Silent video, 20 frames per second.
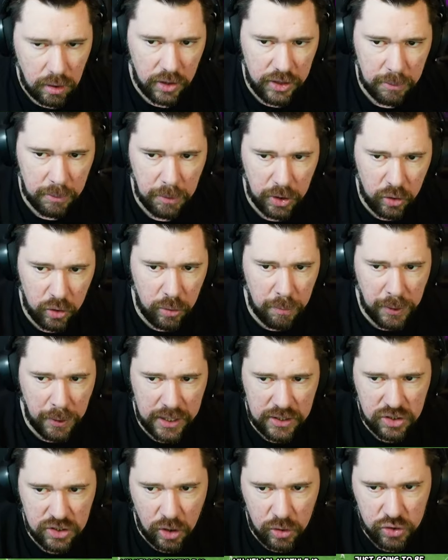I think my new
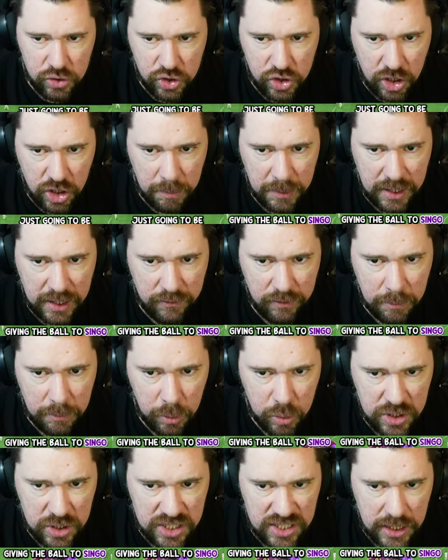playstyle is just going to be giving the
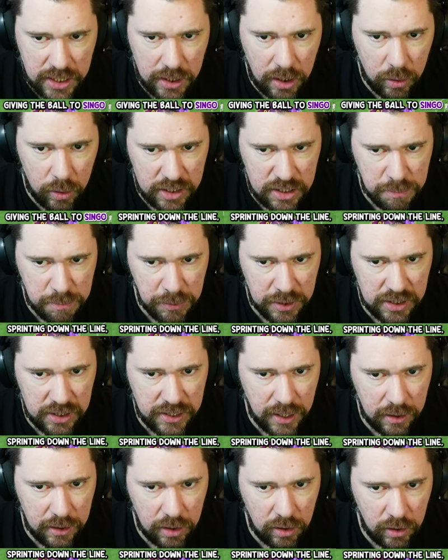ball to Singo, sprinting
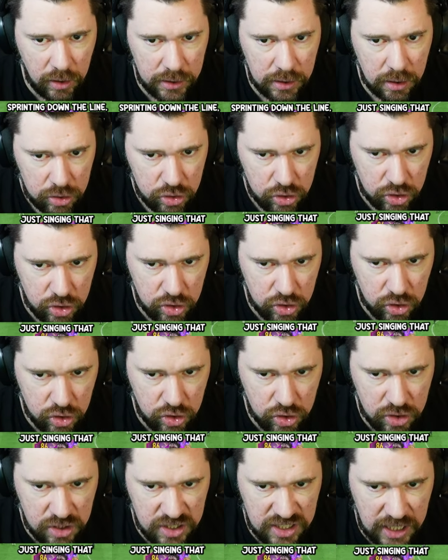down the line, just
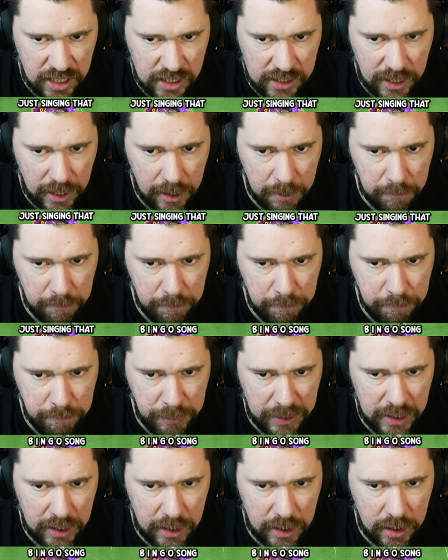just singing that
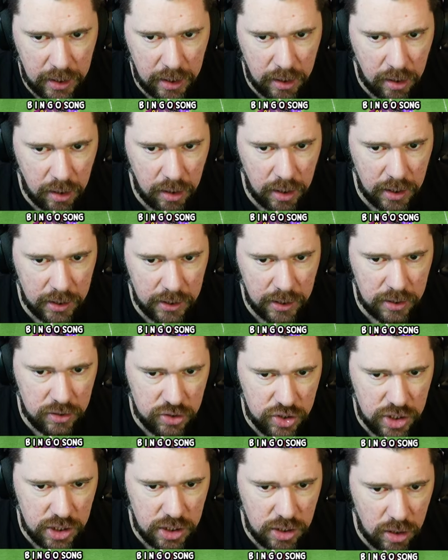
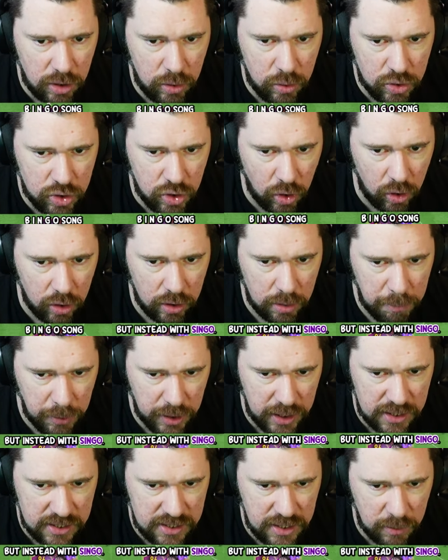B-I-N-G-O song,
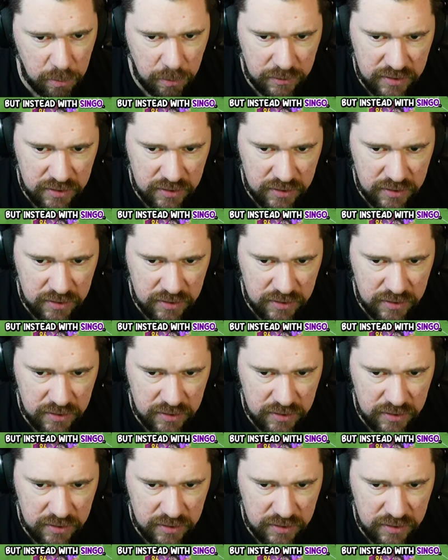but instead with